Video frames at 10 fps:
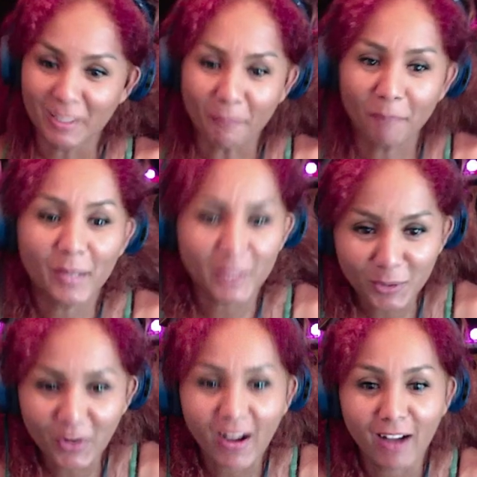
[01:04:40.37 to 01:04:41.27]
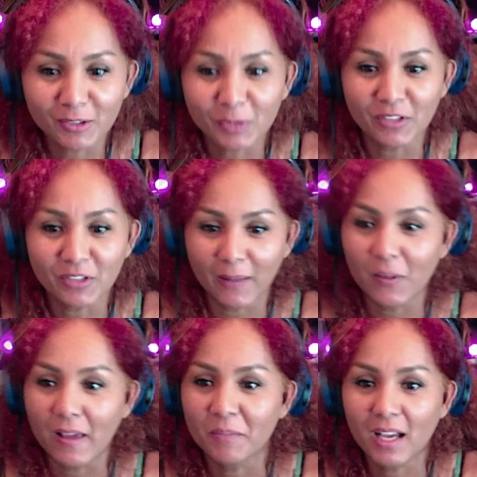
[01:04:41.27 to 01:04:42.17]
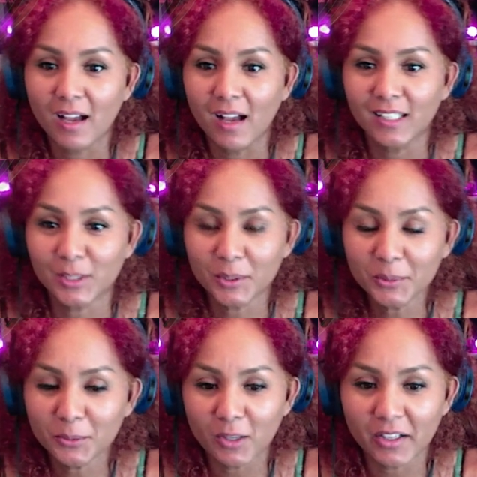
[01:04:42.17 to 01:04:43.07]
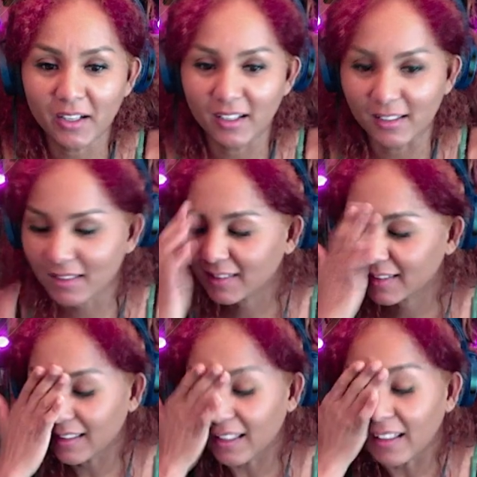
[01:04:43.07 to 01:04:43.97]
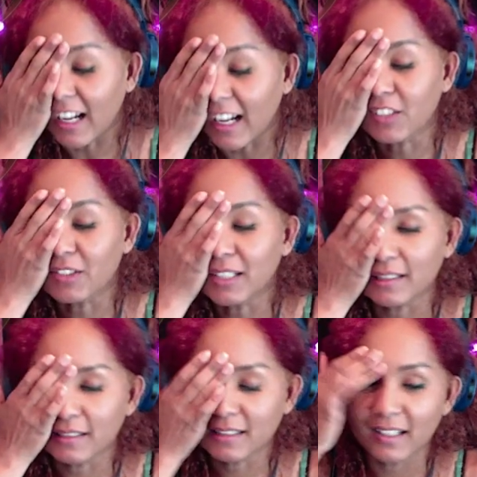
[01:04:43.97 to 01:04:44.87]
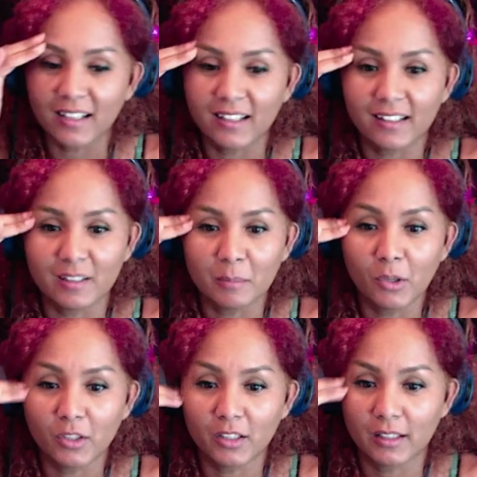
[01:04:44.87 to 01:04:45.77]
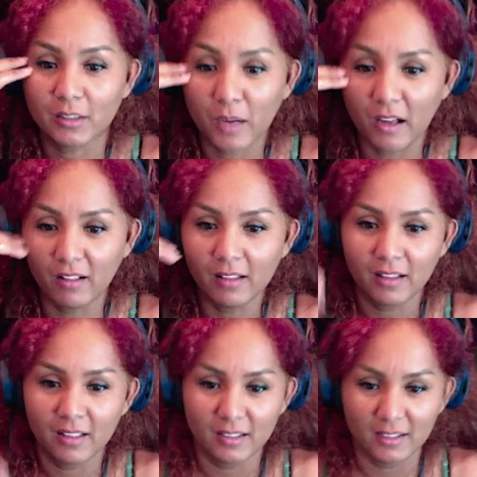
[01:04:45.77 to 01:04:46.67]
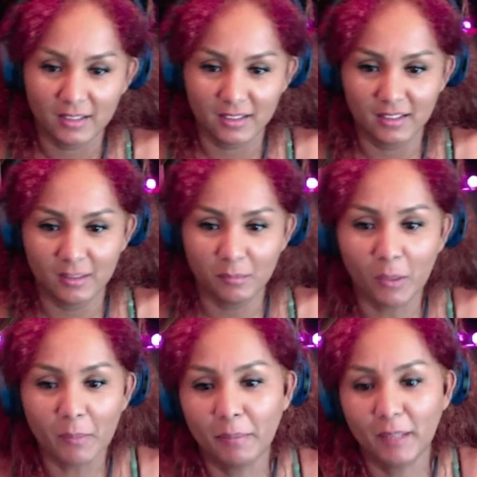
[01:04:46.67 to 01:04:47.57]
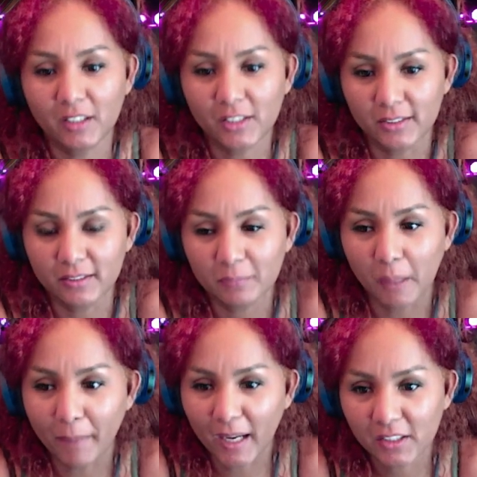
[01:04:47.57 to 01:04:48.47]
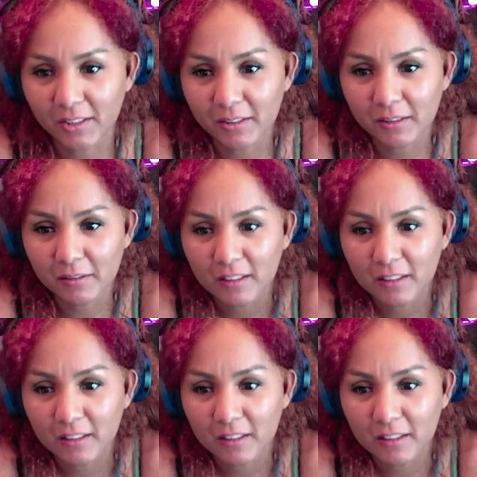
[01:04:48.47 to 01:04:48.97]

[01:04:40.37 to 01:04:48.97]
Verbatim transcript: But you have to follow them. Yeah, I do work as actress and model as well, but my passion